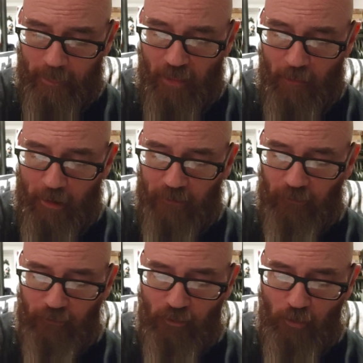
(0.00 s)
Then the men
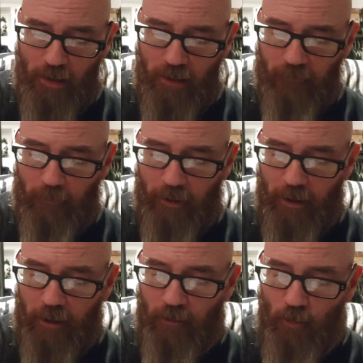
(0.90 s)
turned away from
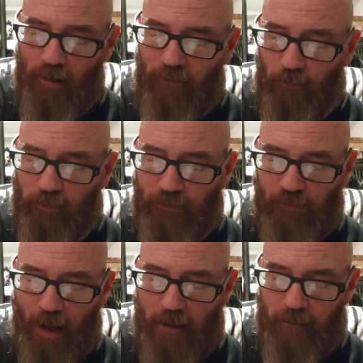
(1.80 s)
there and went toward
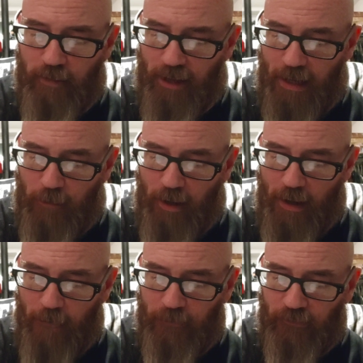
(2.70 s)
Sodom, but
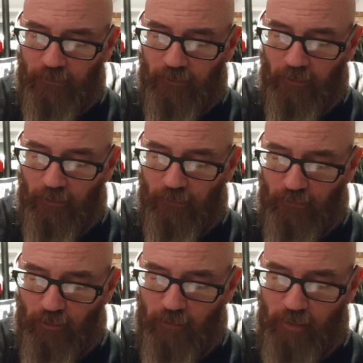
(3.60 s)
Abraham still
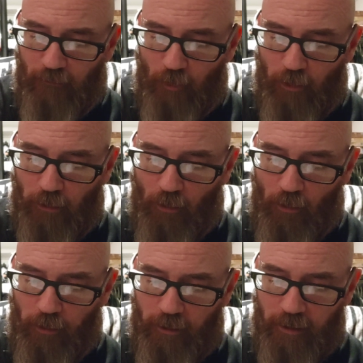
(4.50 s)
stood before the
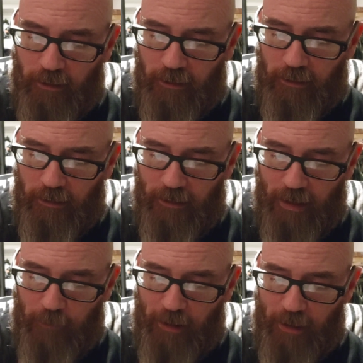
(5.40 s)
Lord. And
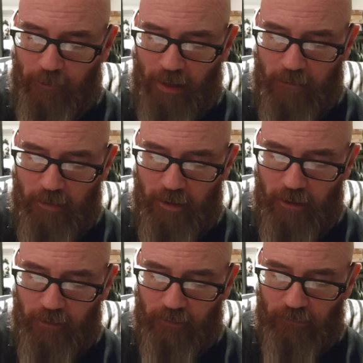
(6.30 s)
Abraham came
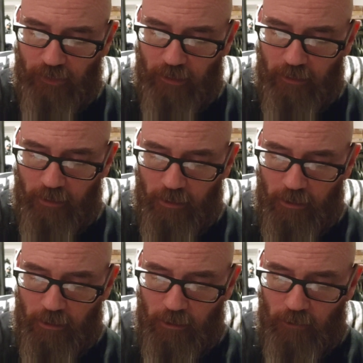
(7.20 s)
near and said,
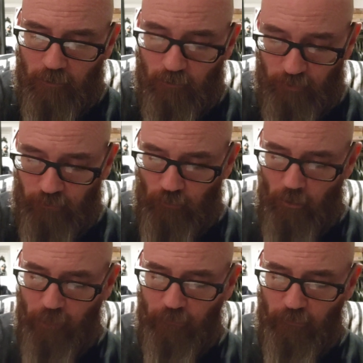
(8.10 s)
Would you
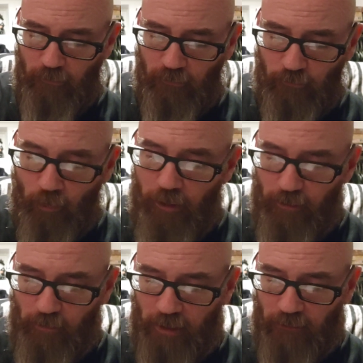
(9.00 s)
also destroy
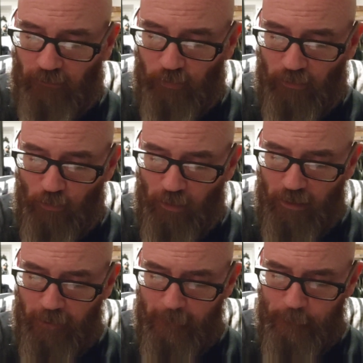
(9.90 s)
the righteous with the
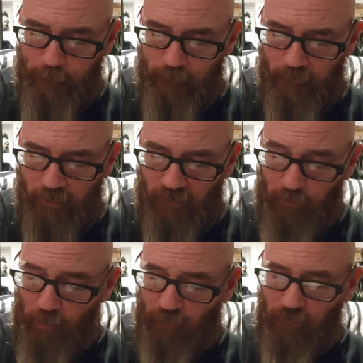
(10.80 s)
wicked?
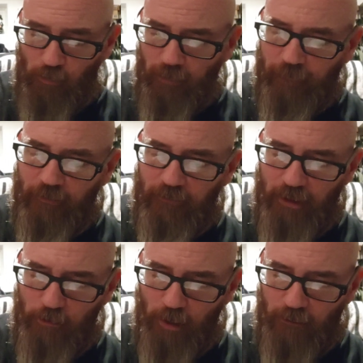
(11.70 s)
Suppose there were
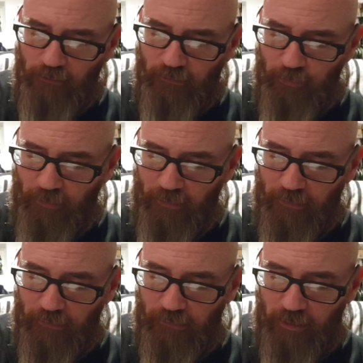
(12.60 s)
50 righteous within
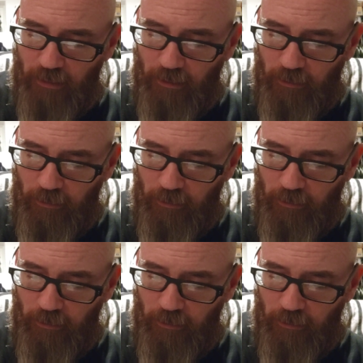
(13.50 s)
the city.